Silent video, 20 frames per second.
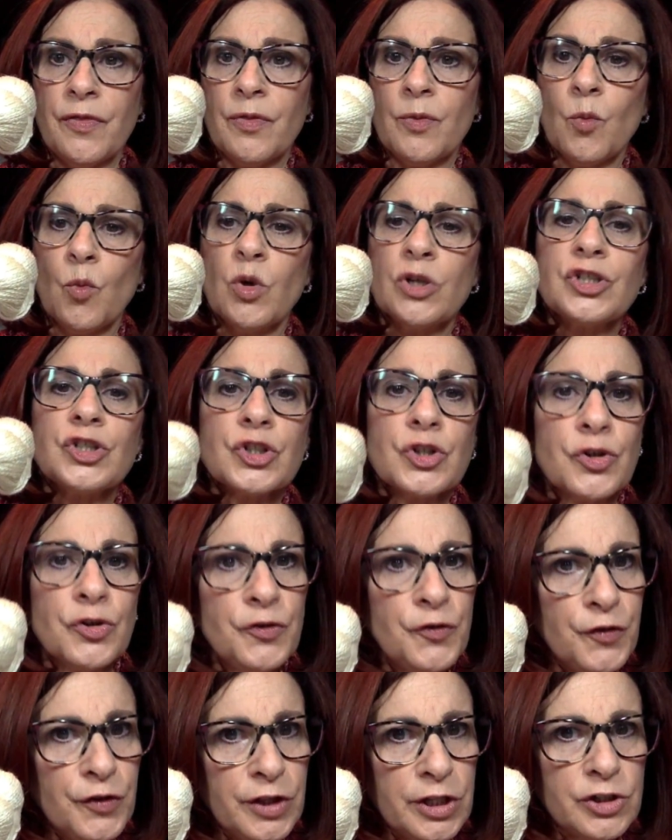what's good
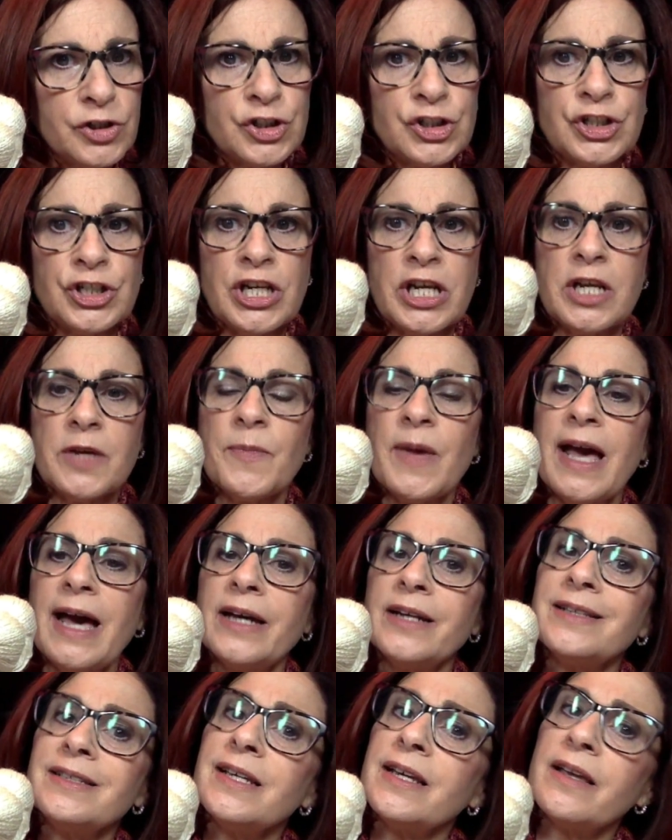for their sheep, how
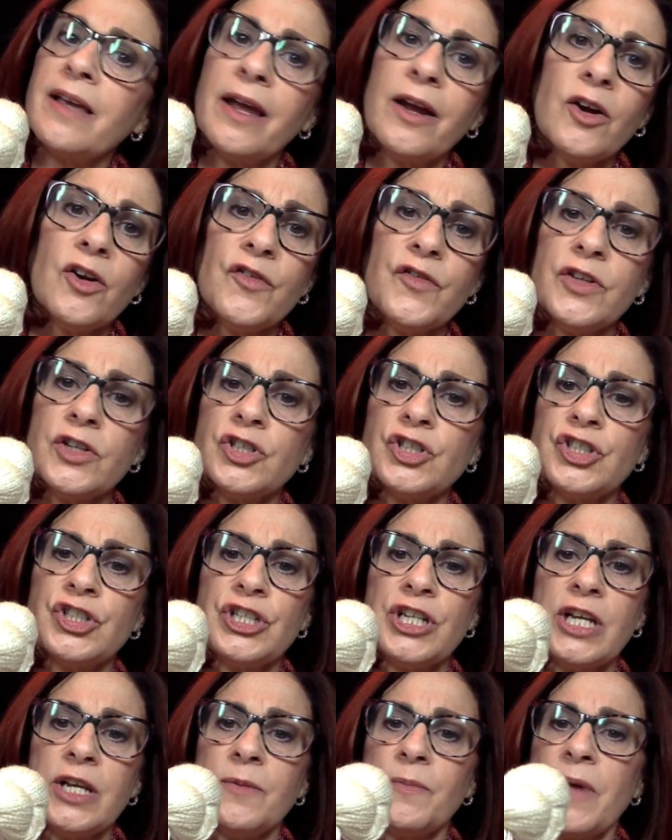to take care of their
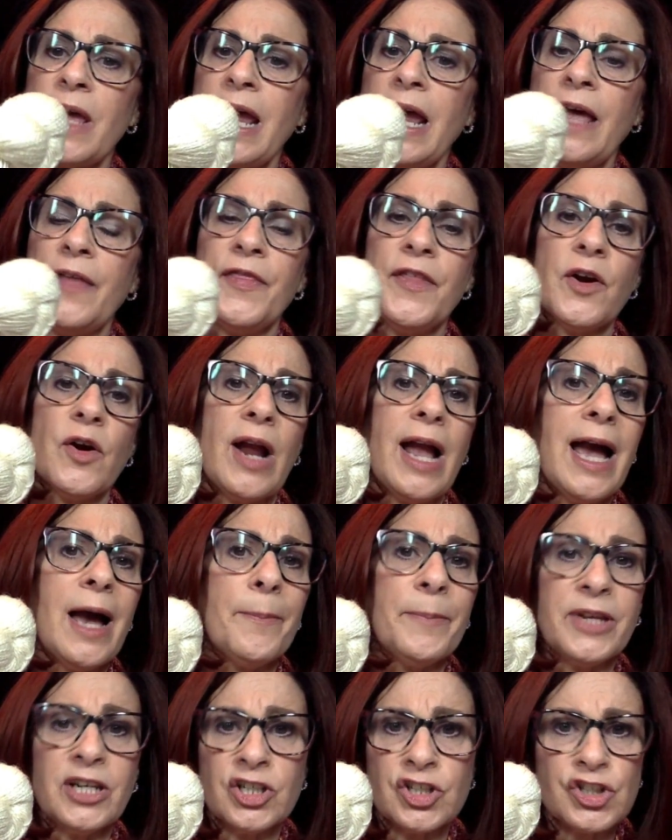sheep. They're
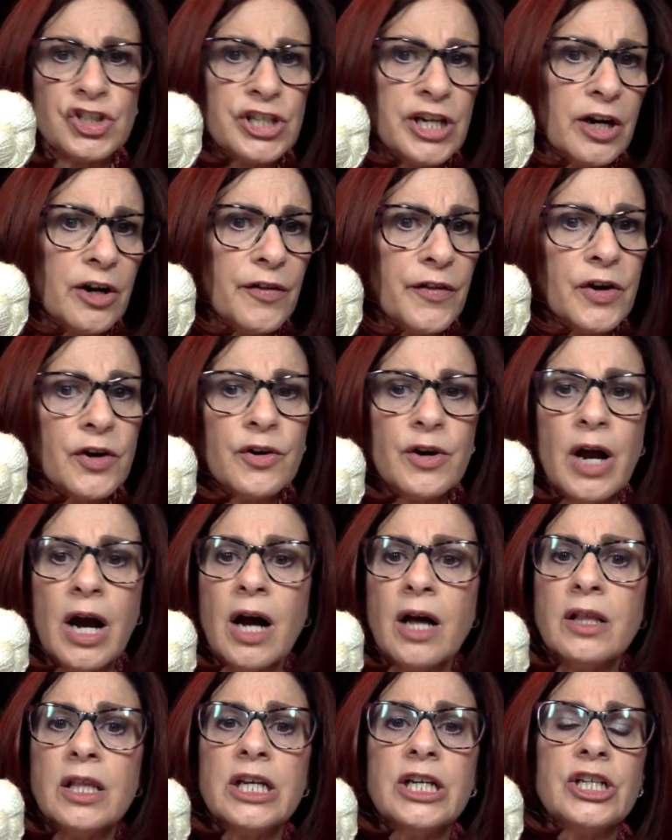happy to share their
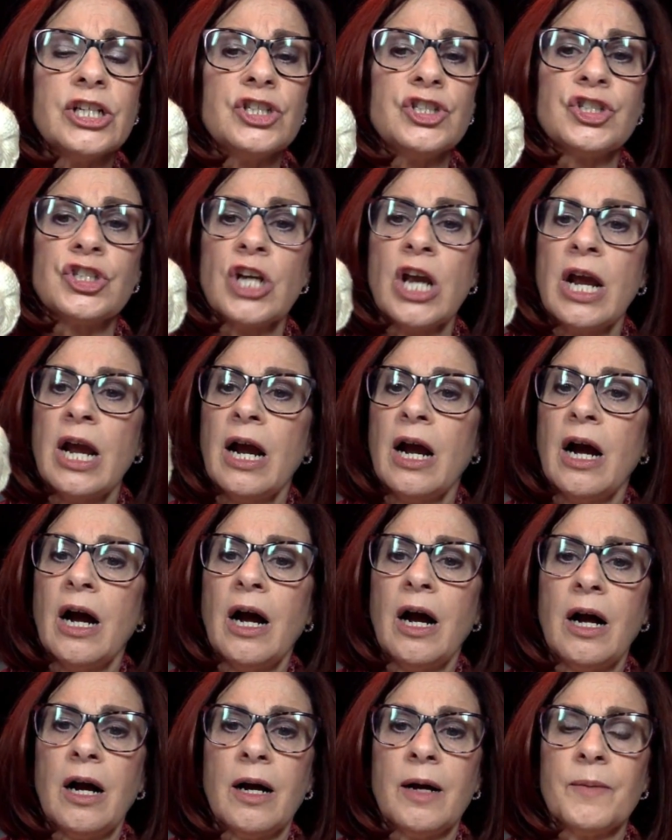knowledge,
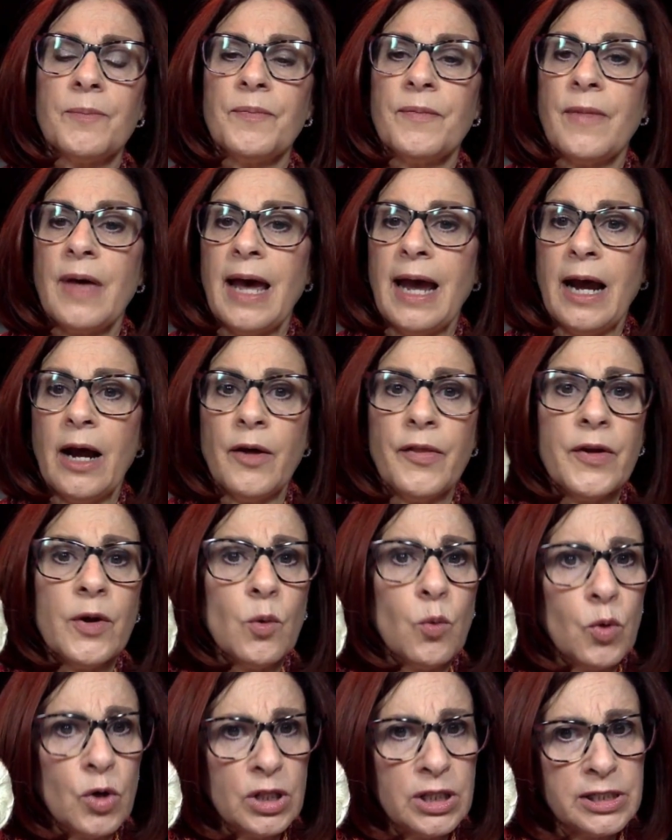how their
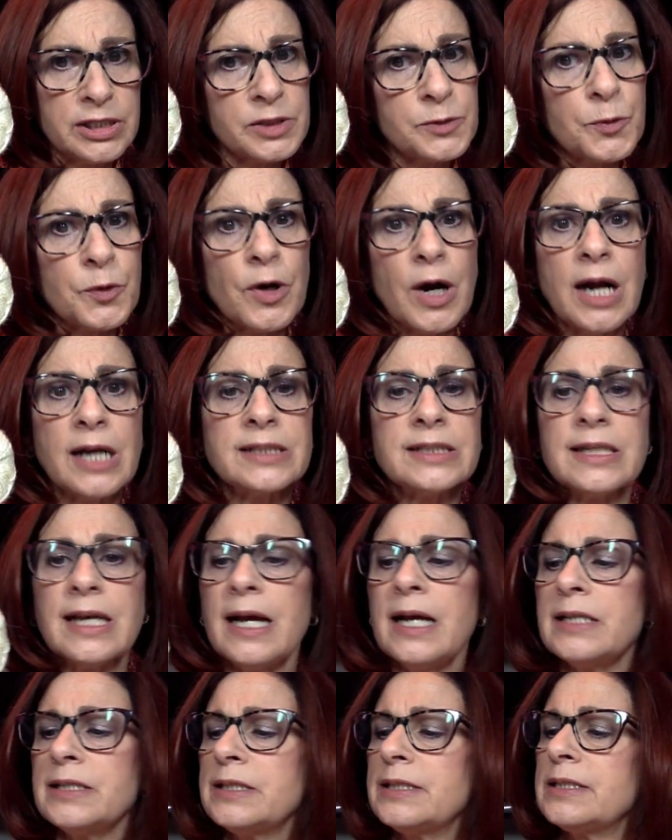wool is
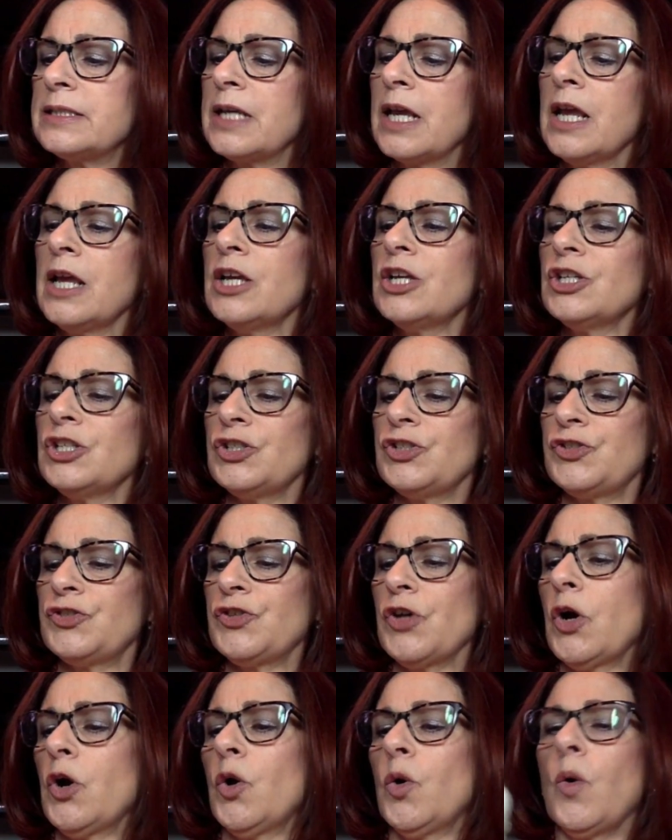processed.
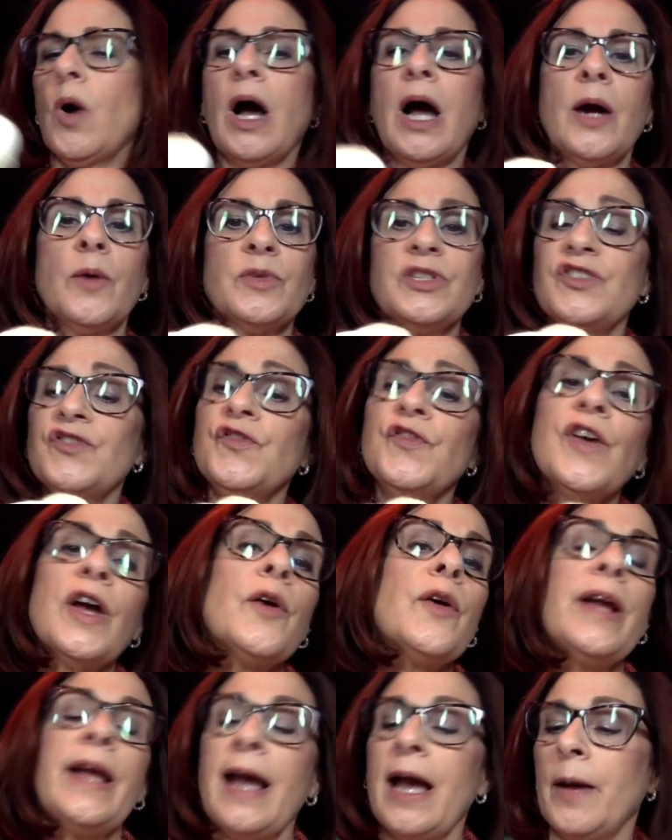So I was
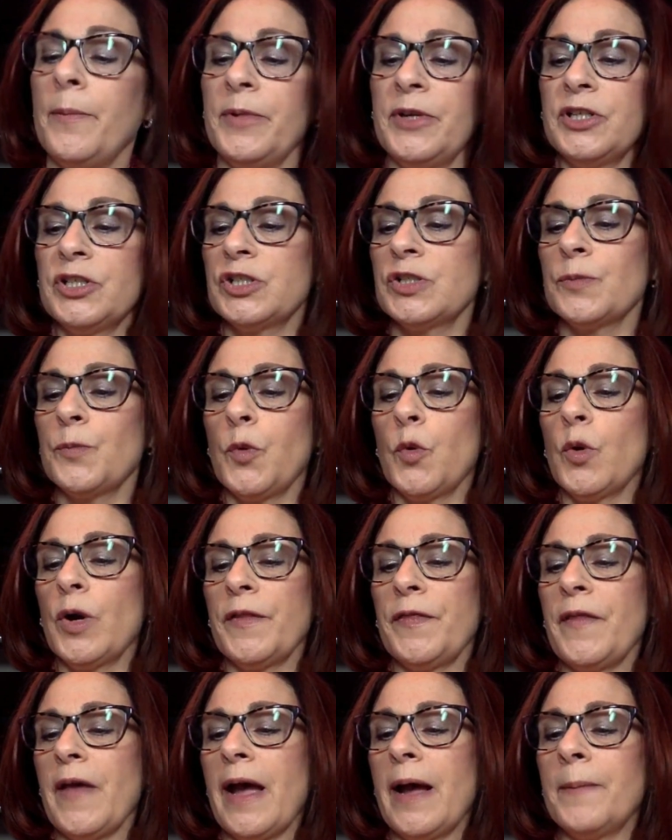very happy to
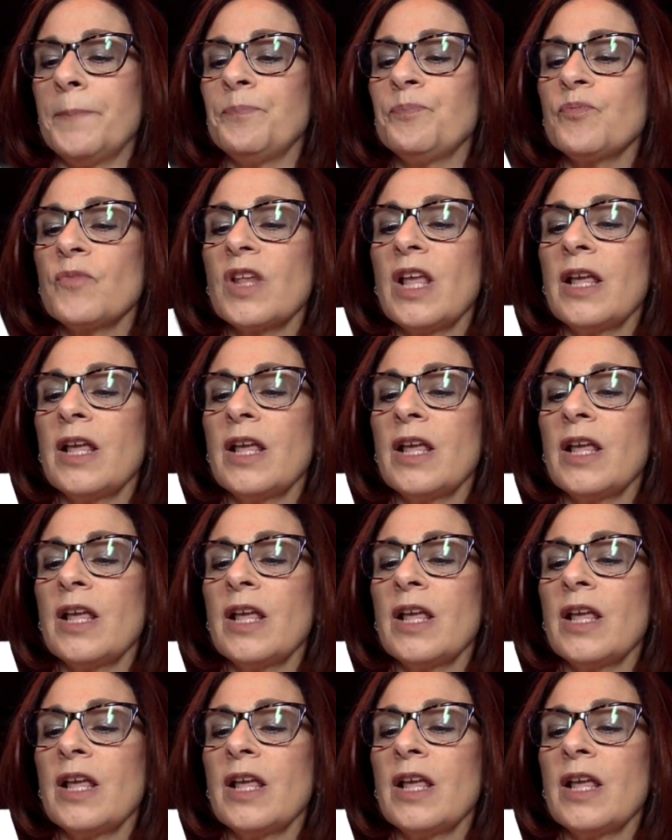support them.